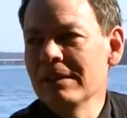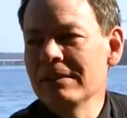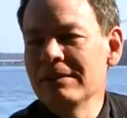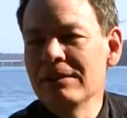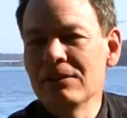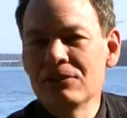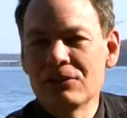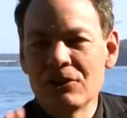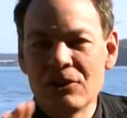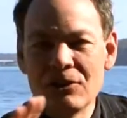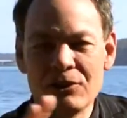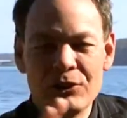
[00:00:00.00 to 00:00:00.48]

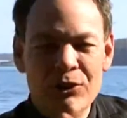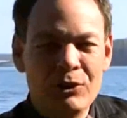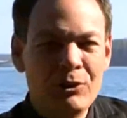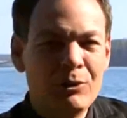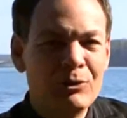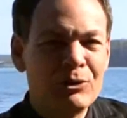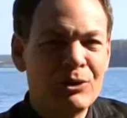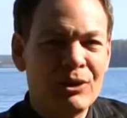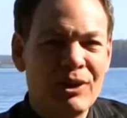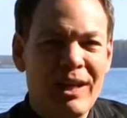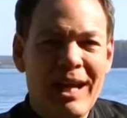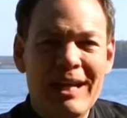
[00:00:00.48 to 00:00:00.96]
There's a
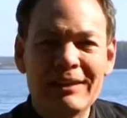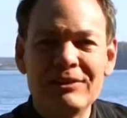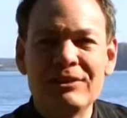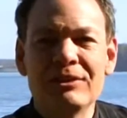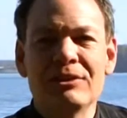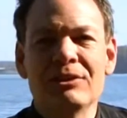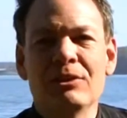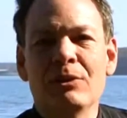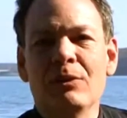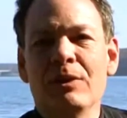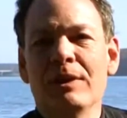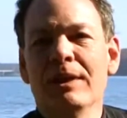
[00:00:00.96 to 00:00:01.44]
huge
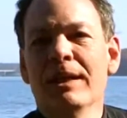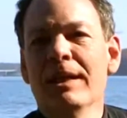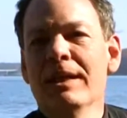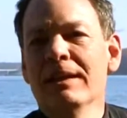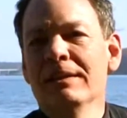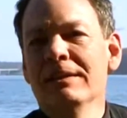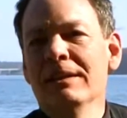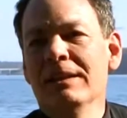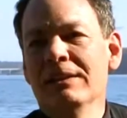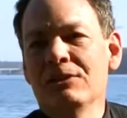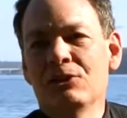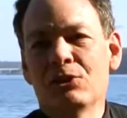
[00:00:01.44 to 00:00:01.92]
logic to it.
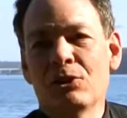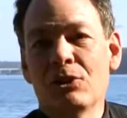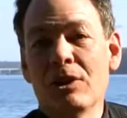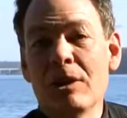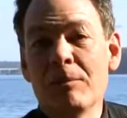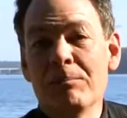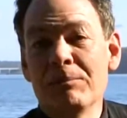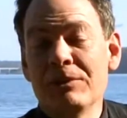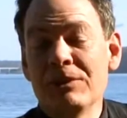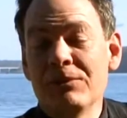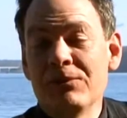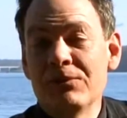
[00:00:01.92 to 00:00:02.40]
And
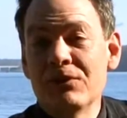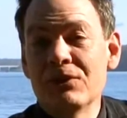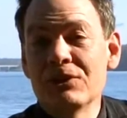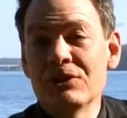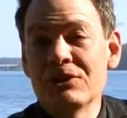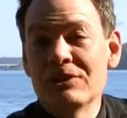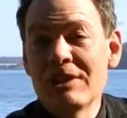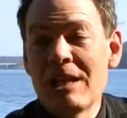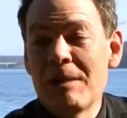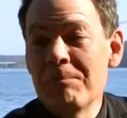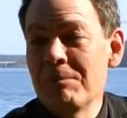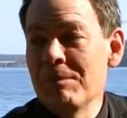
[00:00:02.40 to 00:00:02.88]
Trump, the
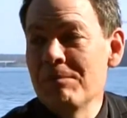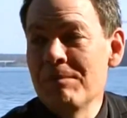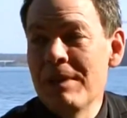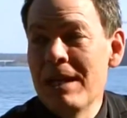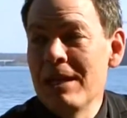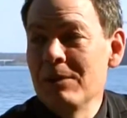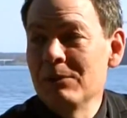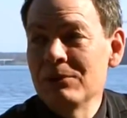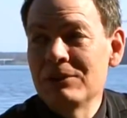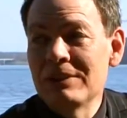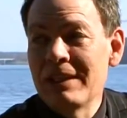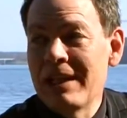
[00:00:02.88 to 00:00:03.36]
first stop he
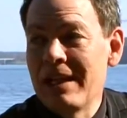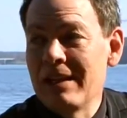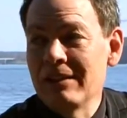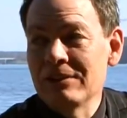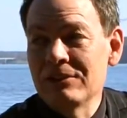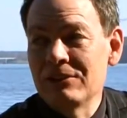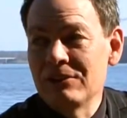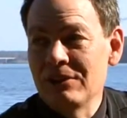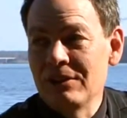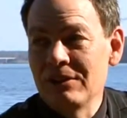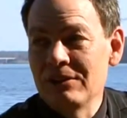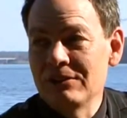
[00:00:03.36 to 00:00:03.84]
made was to
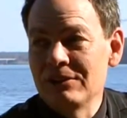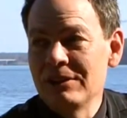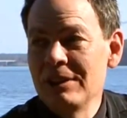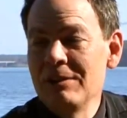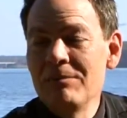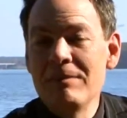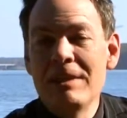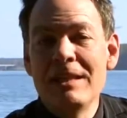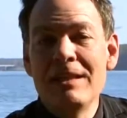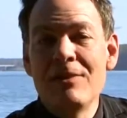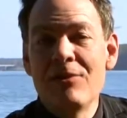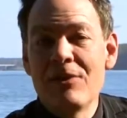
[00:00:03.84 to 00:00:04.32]
Alex Jones.
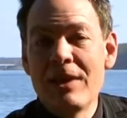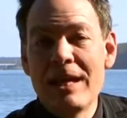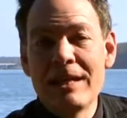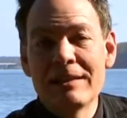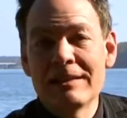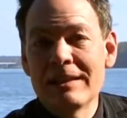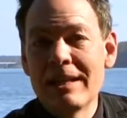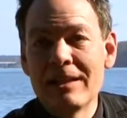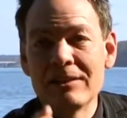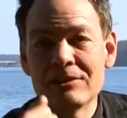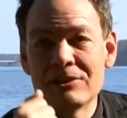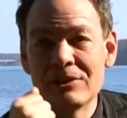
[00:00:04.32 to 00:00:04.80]
He
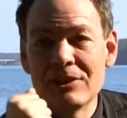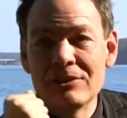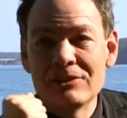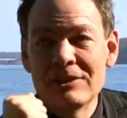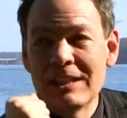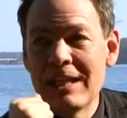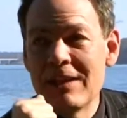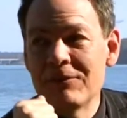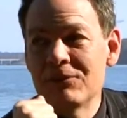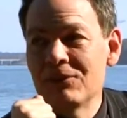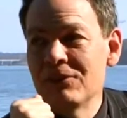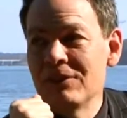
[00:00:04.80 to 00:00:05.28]
thanked Alex Jones
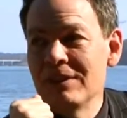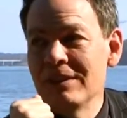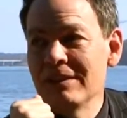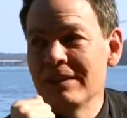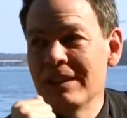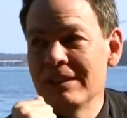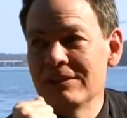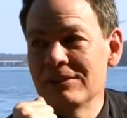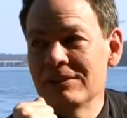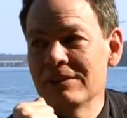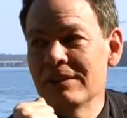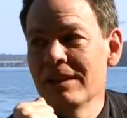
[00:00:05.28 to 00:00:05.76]
after the
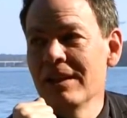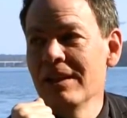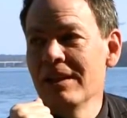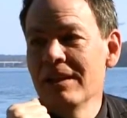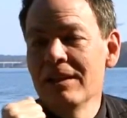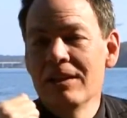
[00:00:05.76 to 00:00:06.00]
election.